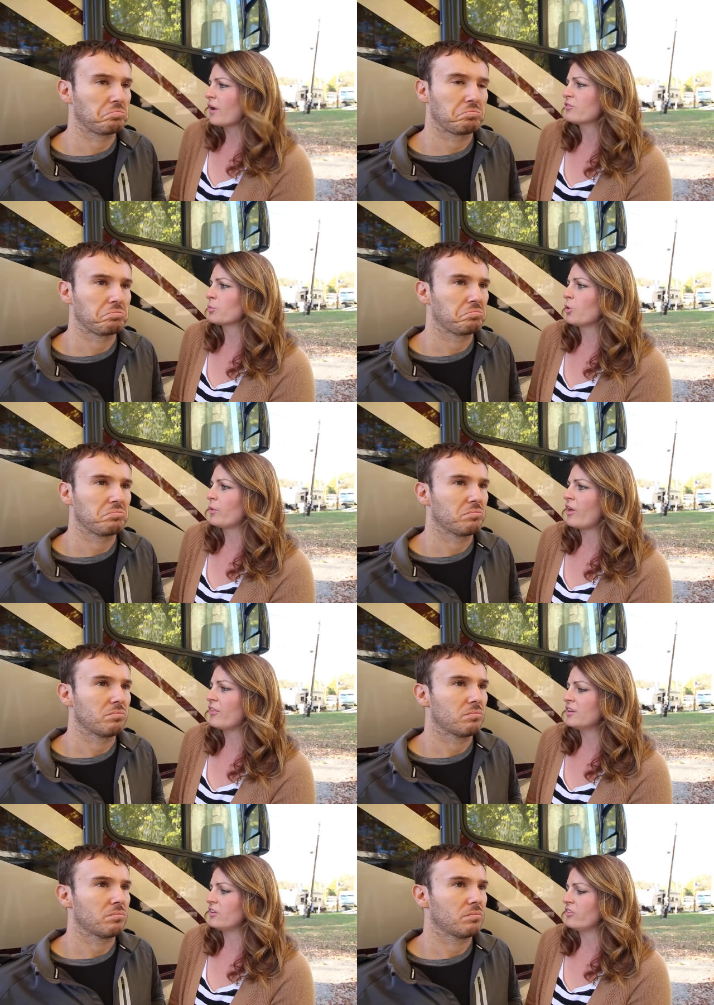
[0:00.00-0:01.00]
Speaker 1: comfortable with all
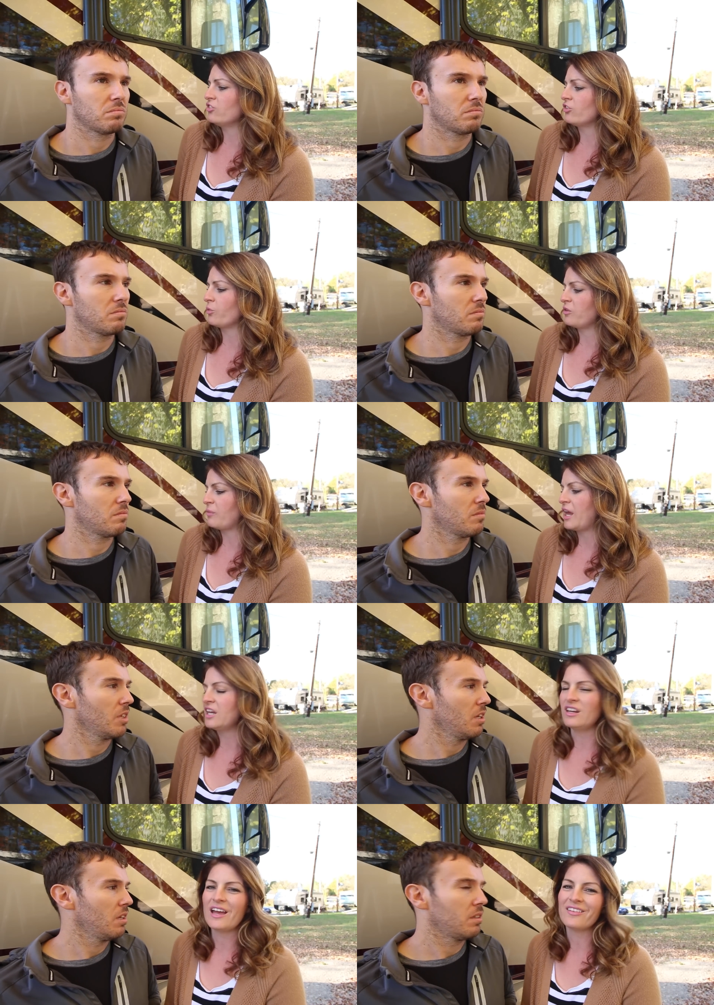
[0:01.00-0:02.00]
the decisions we've made.
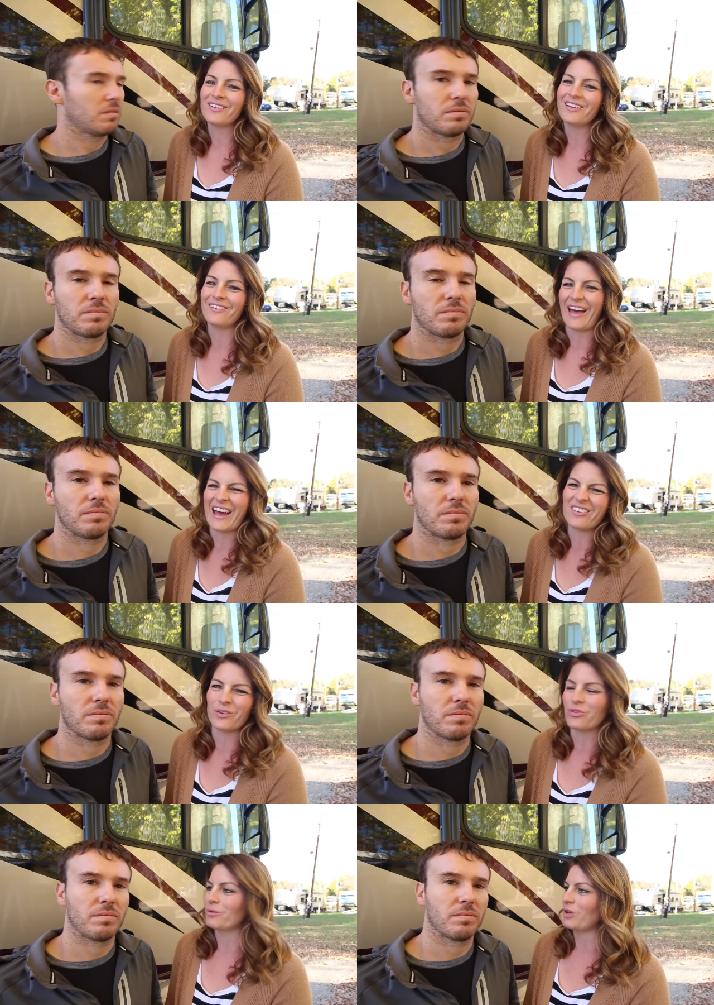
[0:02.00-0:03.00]
And yeah, it's a little
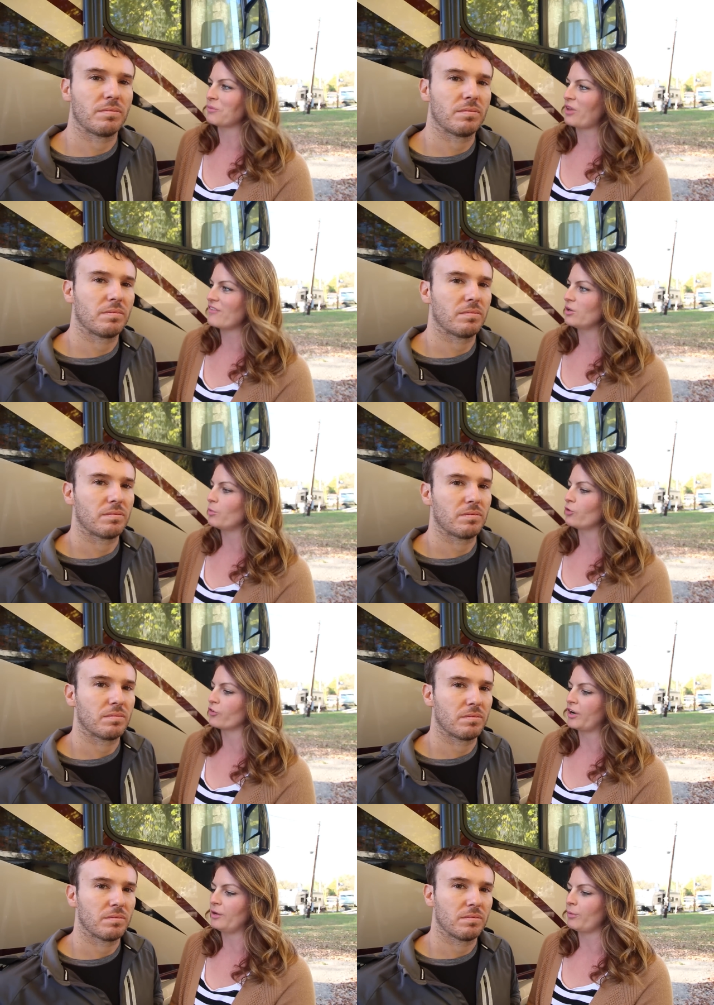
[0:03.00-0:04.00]
hassle sometimes having to move
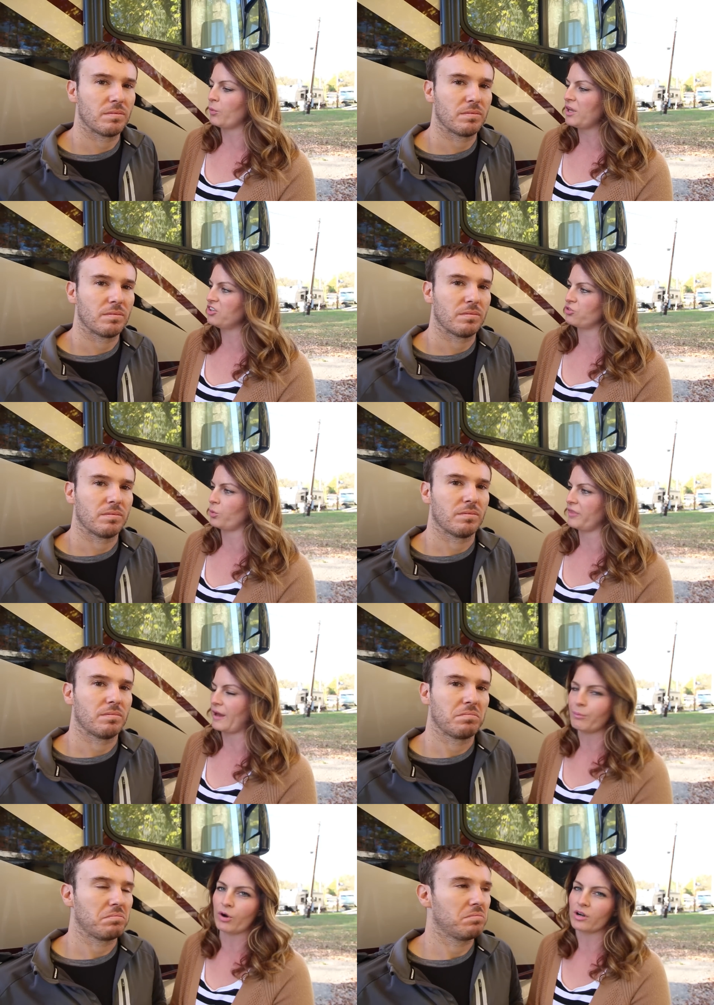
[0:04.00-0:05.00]
around, but we enjoy
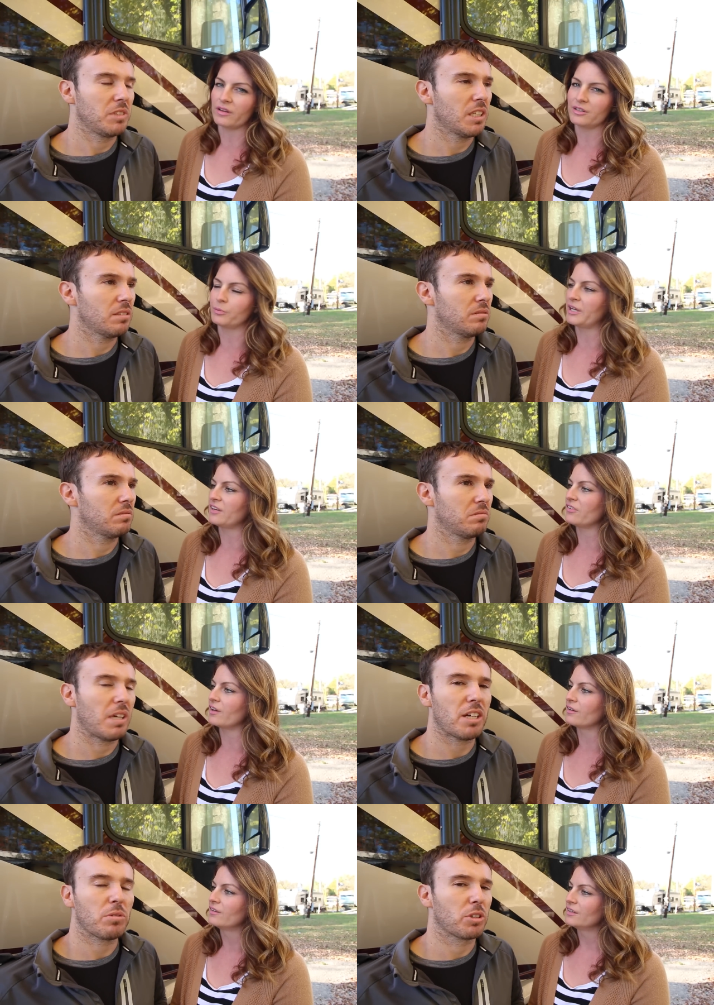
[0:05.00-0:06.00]
that part a yeah. little bit. So
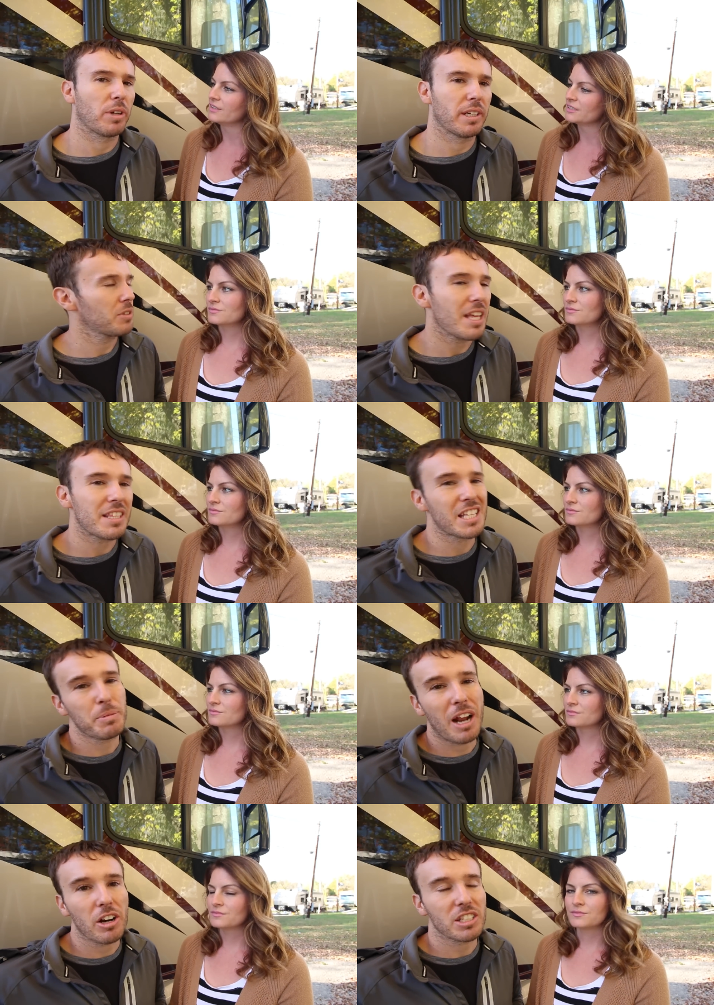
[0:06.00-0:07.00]
I don't
Speaker 2: regret it. So that, that's
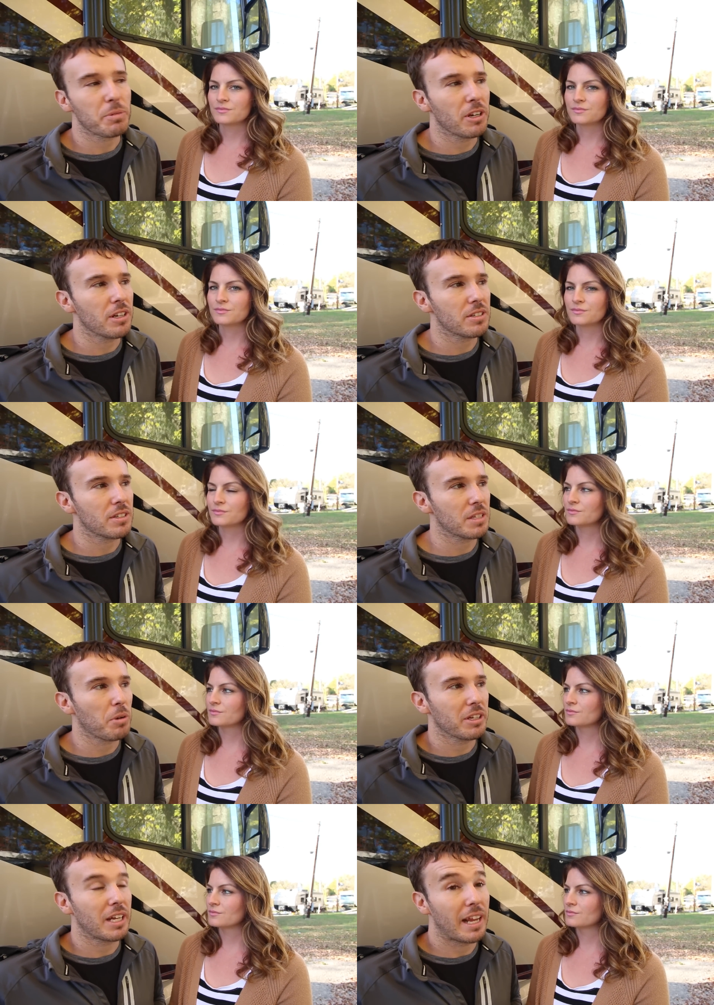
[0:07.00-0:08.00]
been our experience. That's
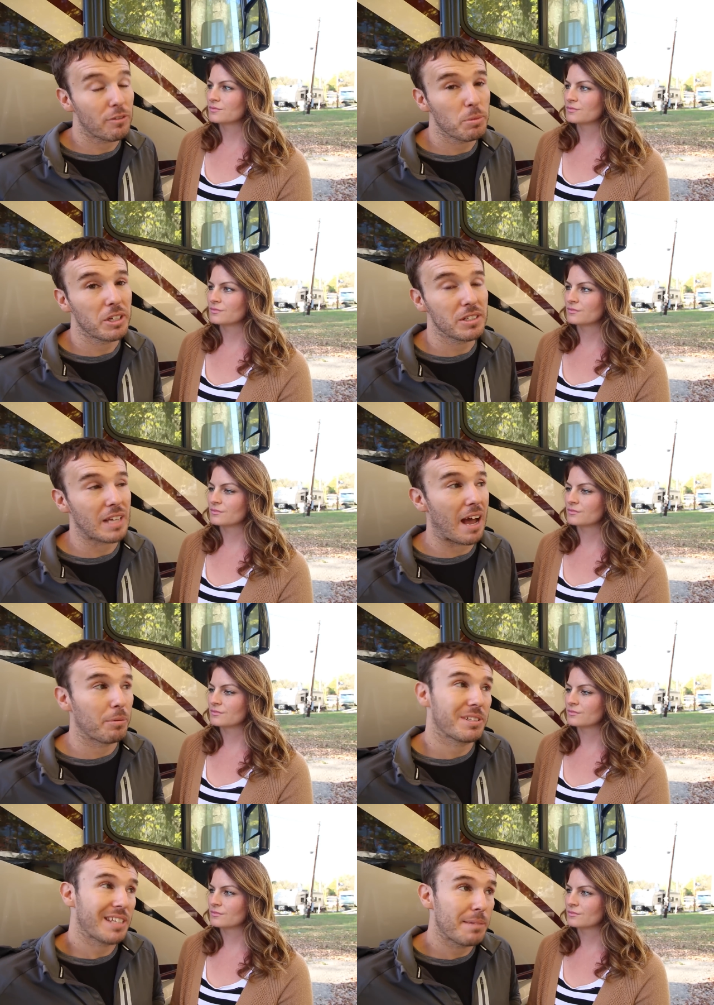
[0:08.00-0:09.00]
probably not everybody's. I
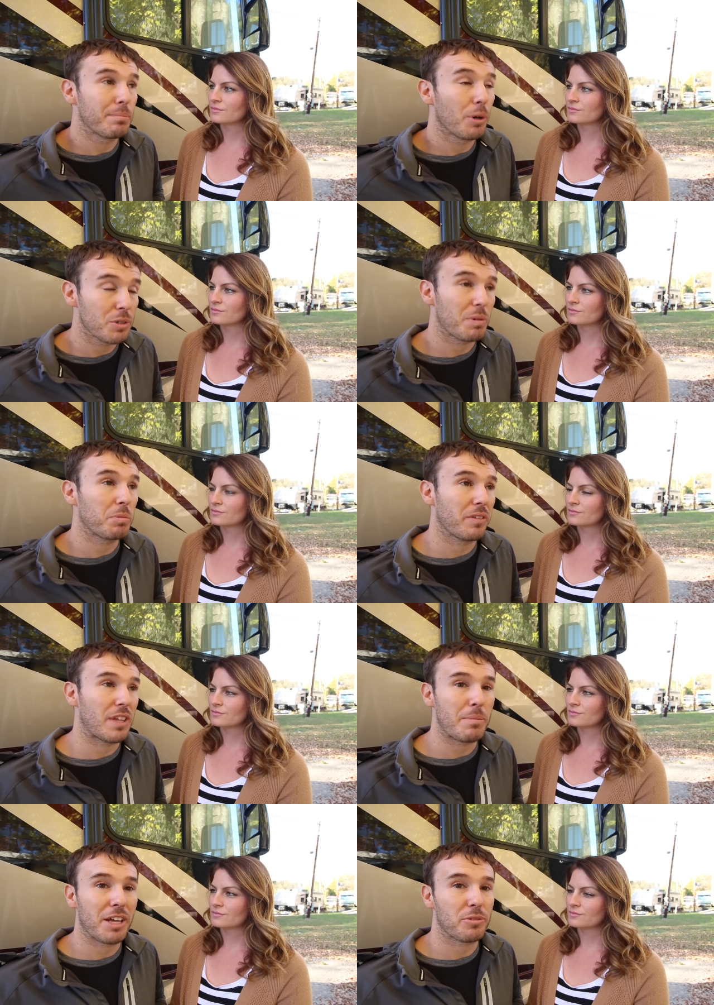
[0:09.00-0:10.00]
would say most people, if
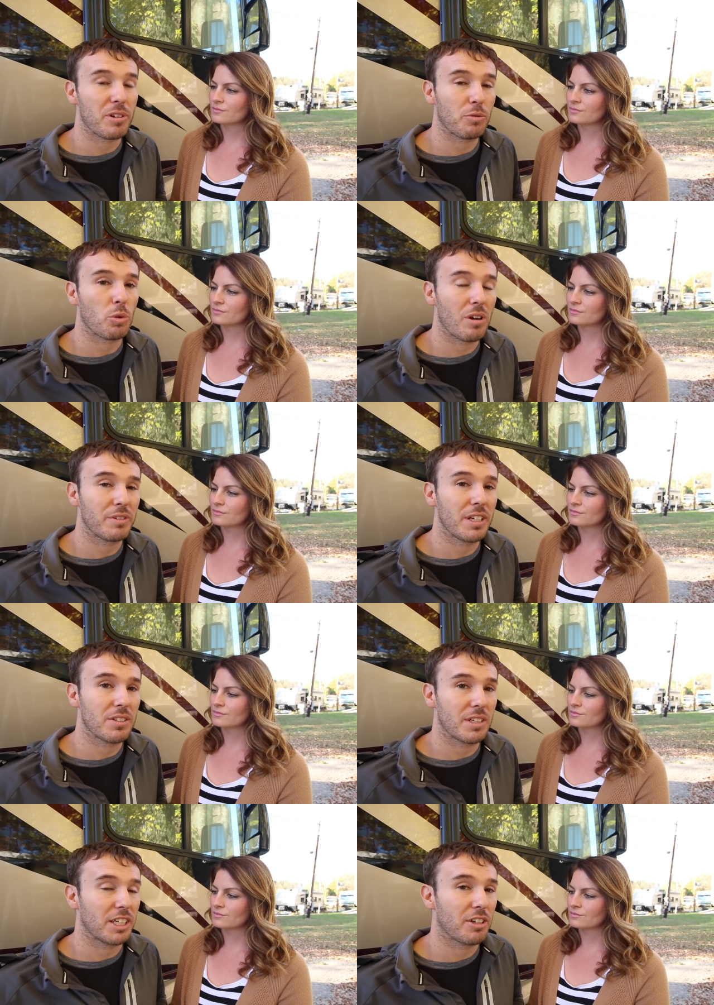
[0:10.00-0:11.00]
they buy three or four
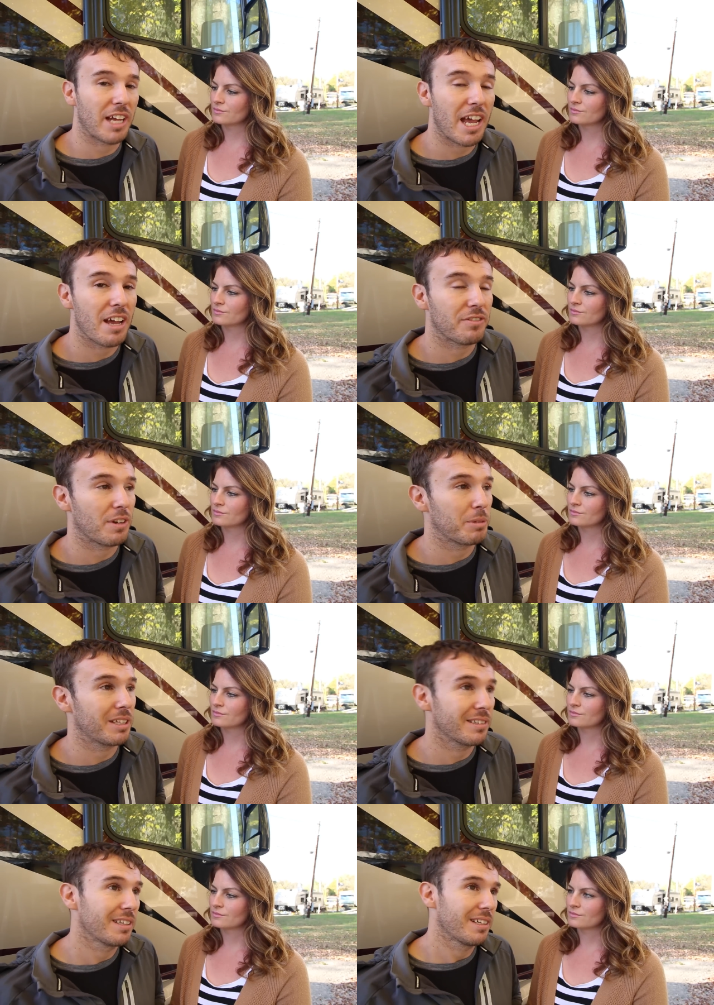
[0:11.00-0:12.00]
RVs in a year and a half, I mean,